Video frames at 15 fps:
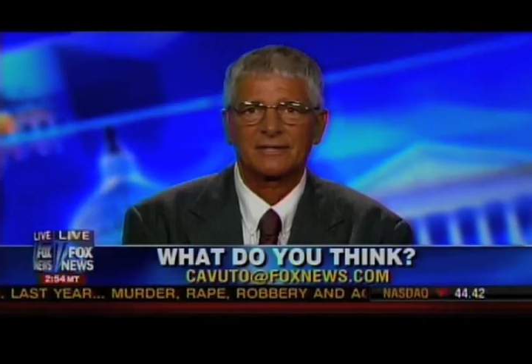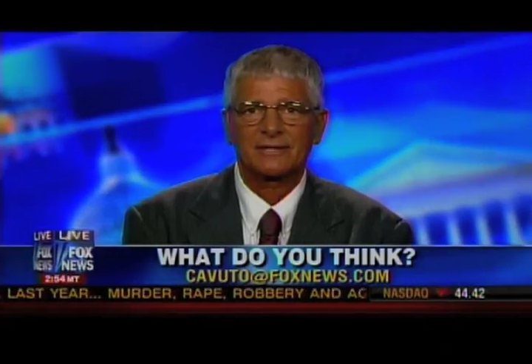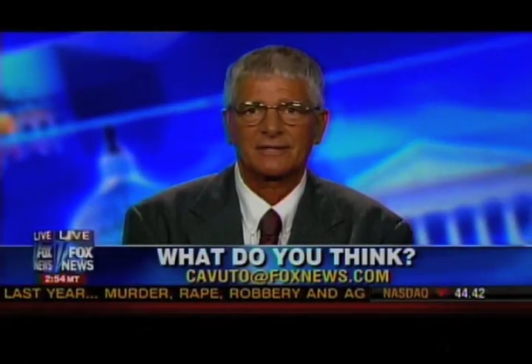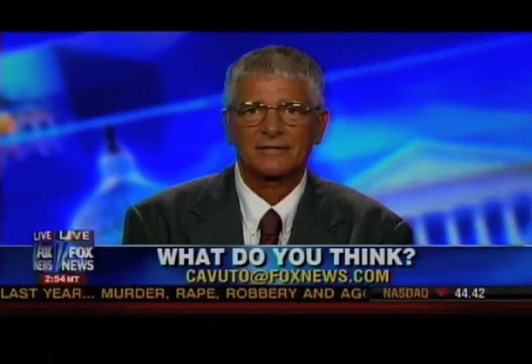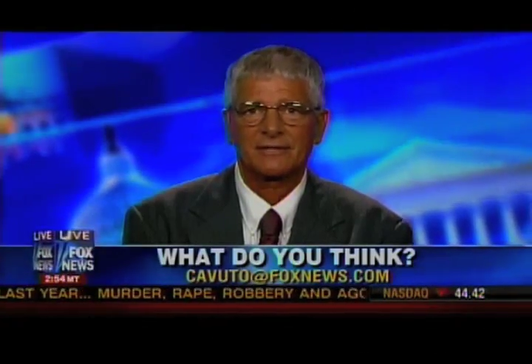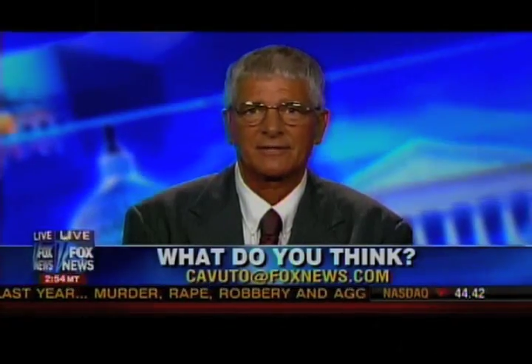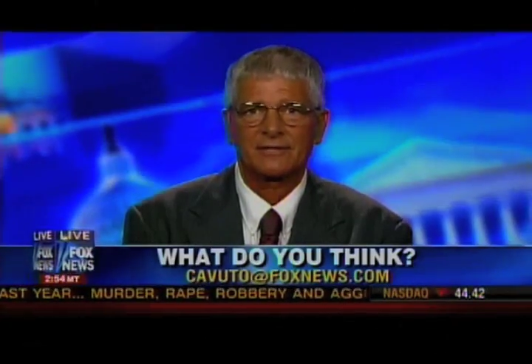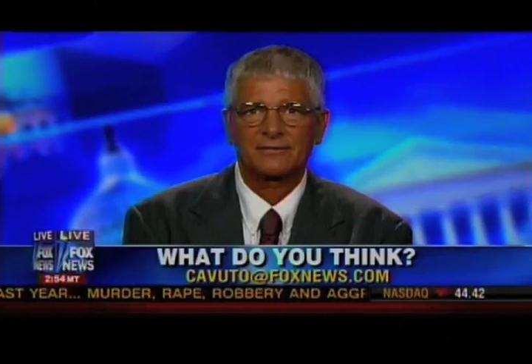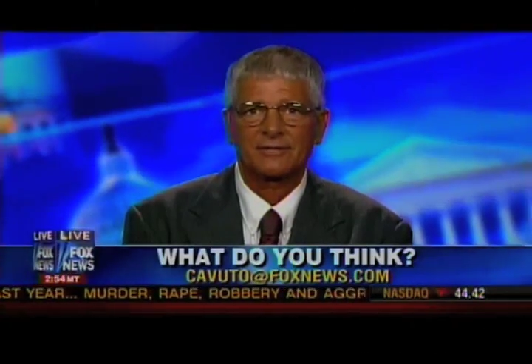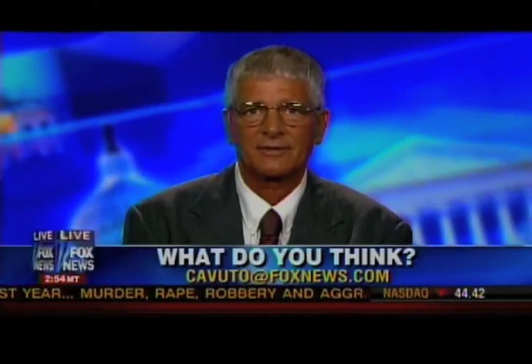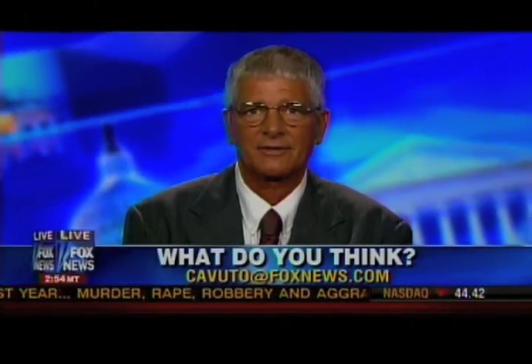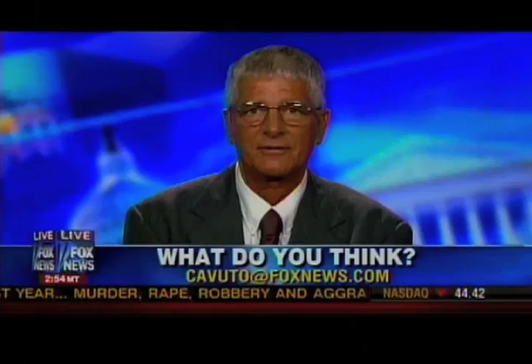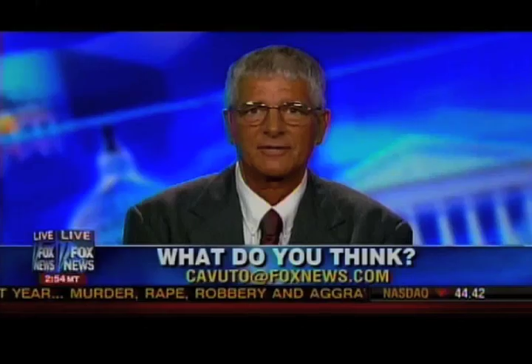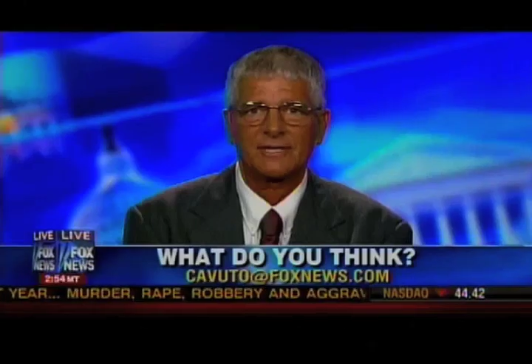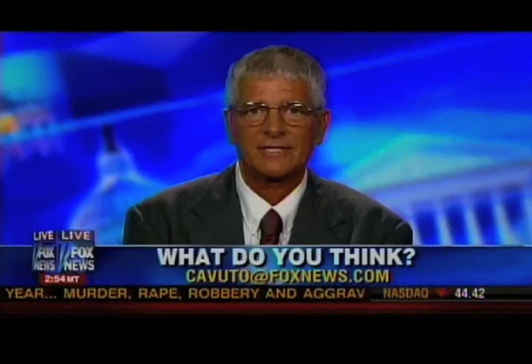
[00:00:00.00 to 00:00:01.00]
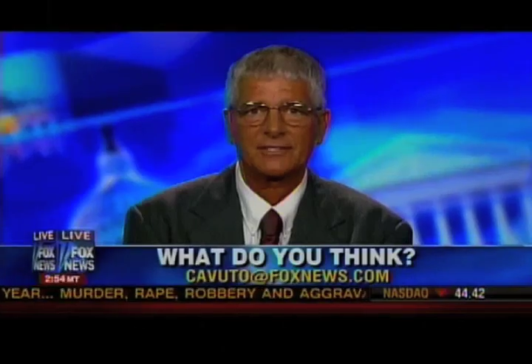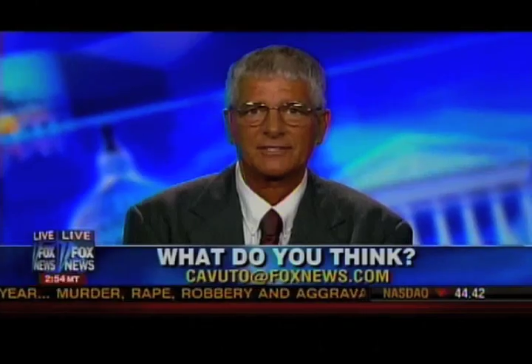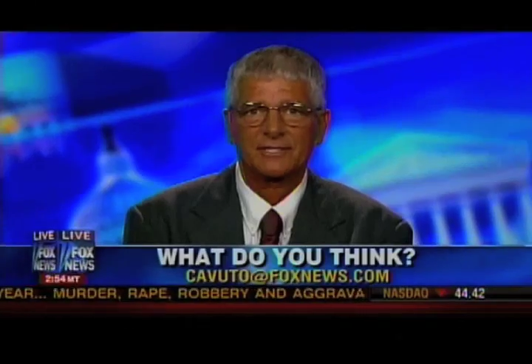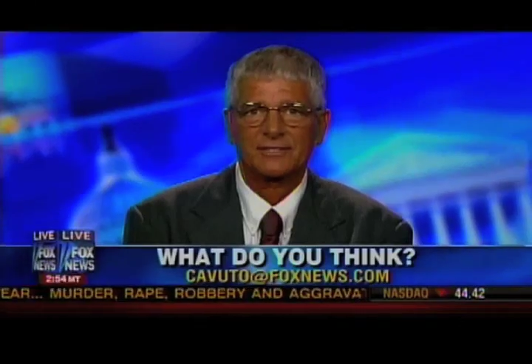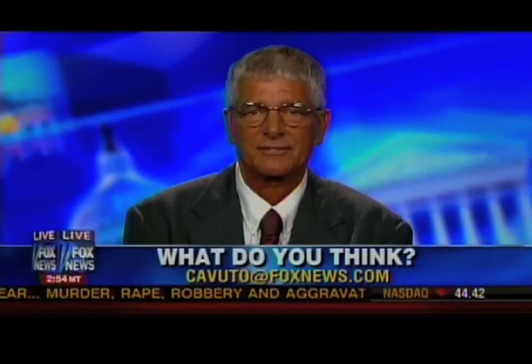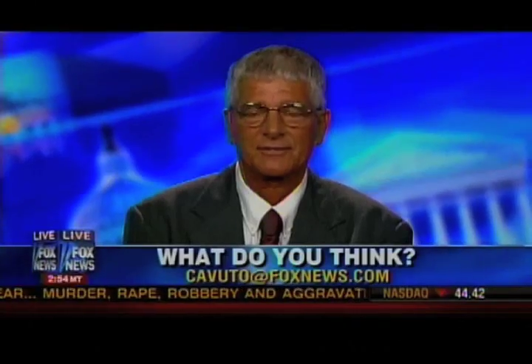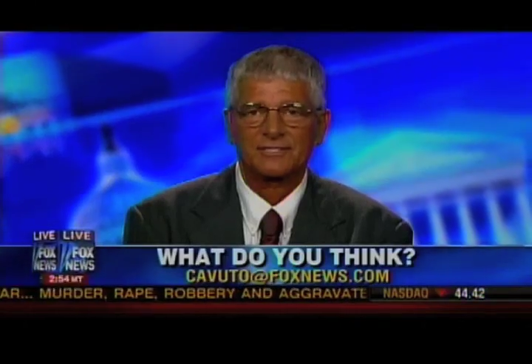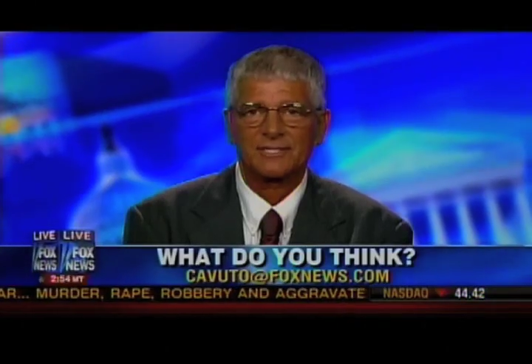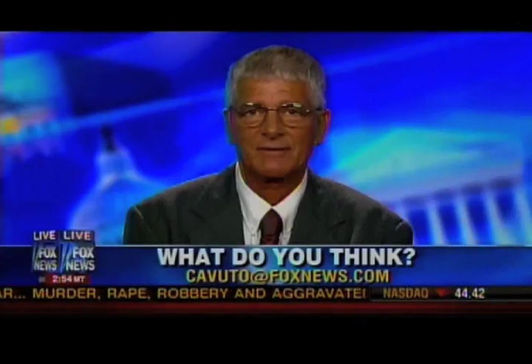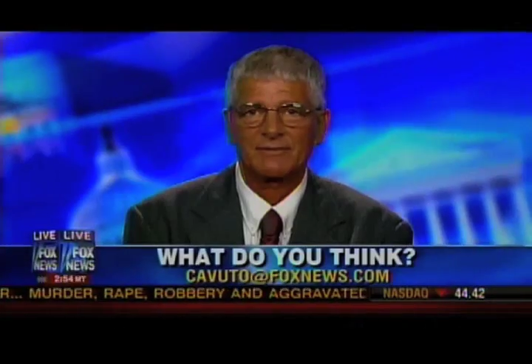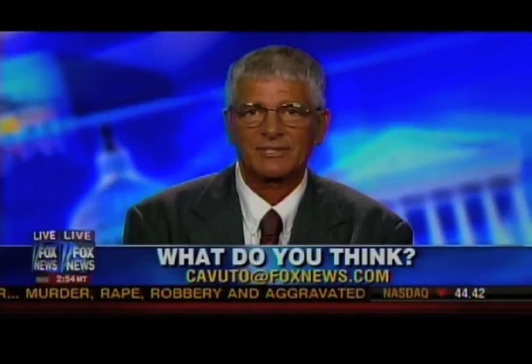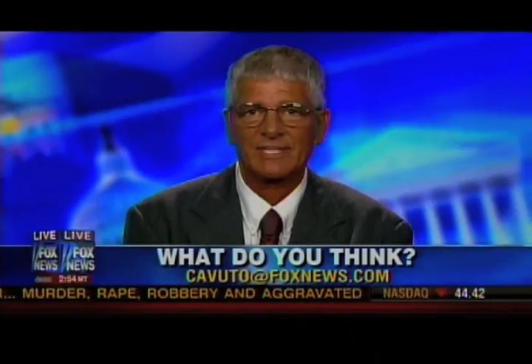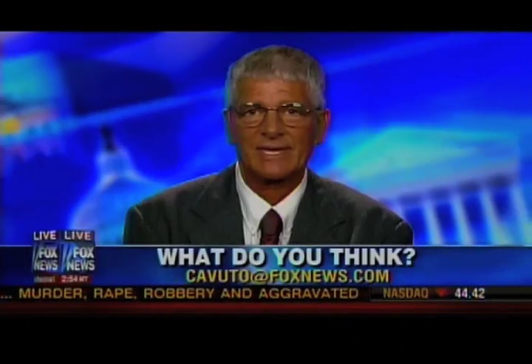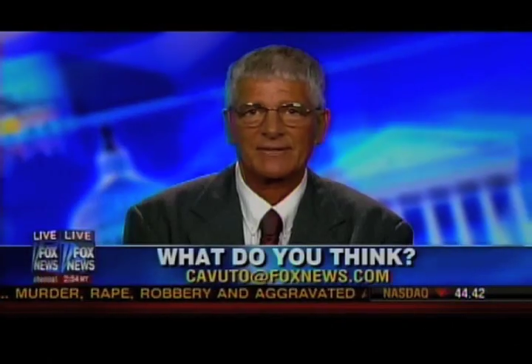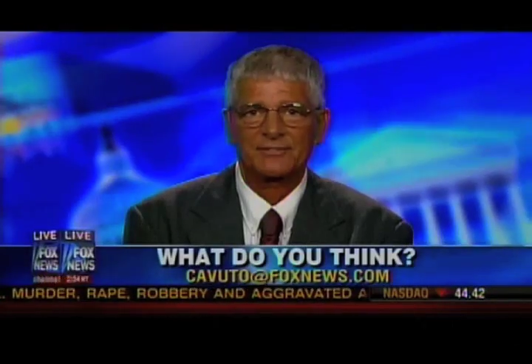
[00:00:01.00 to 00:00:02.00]
that our local has 6,000 or
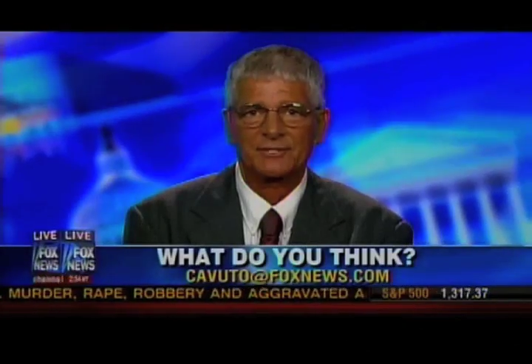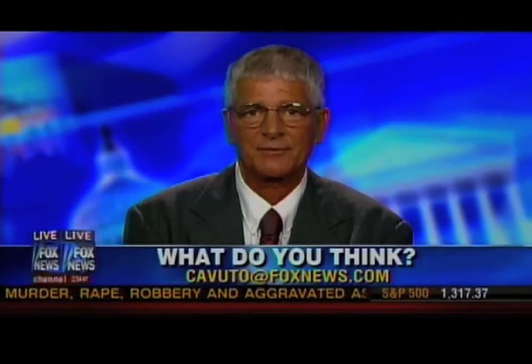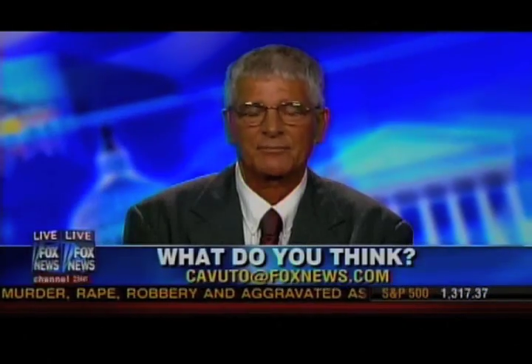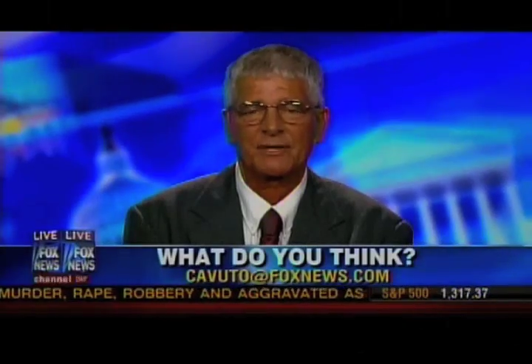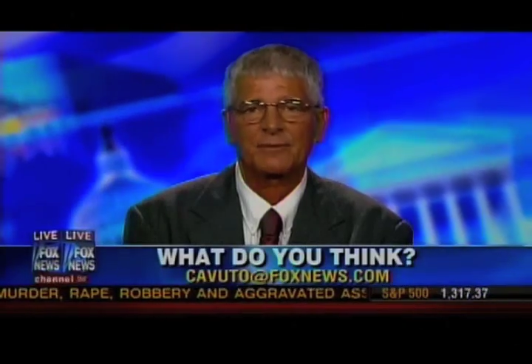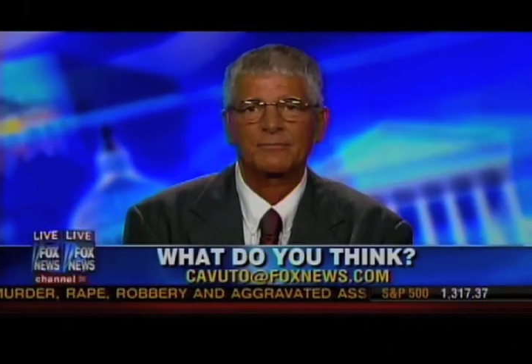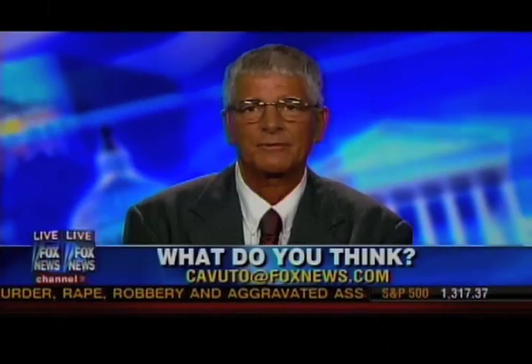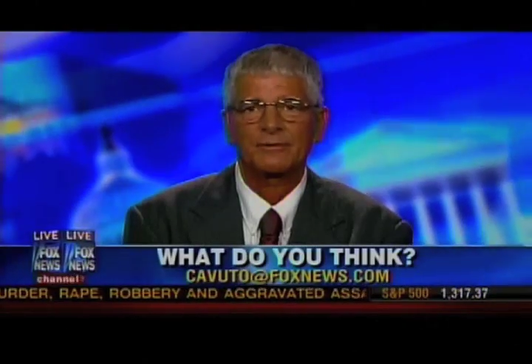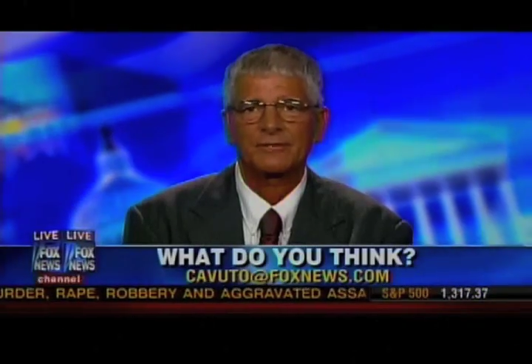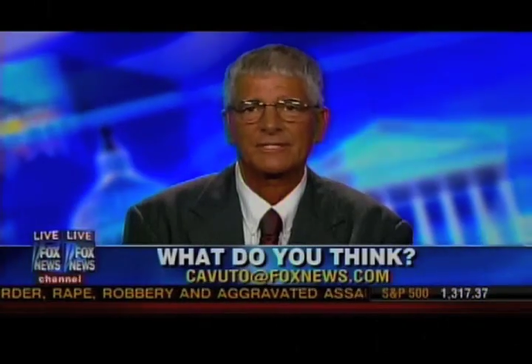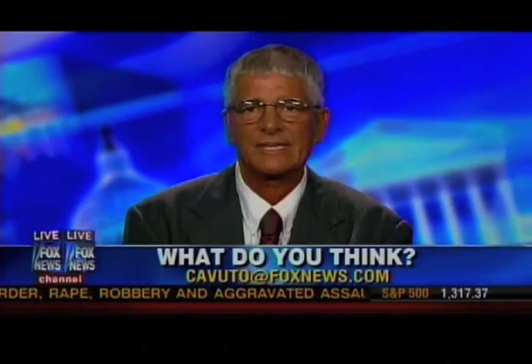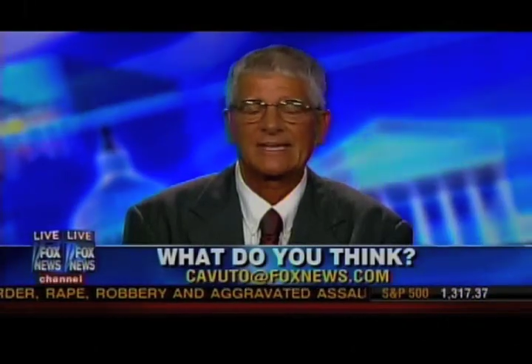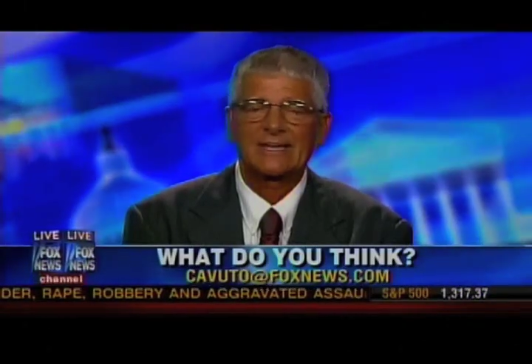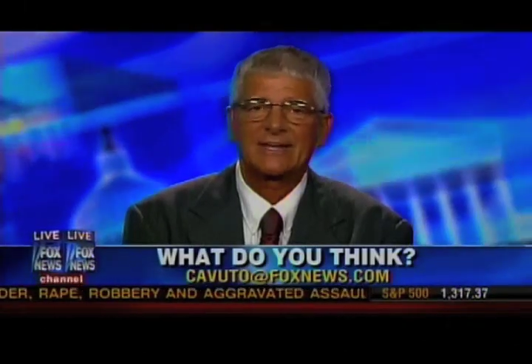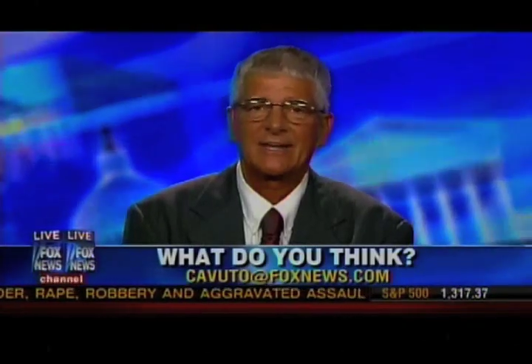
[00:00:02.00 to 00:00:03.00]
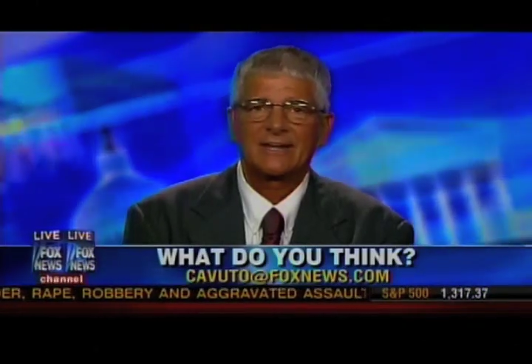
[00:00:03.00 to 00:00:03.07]
7,000 members.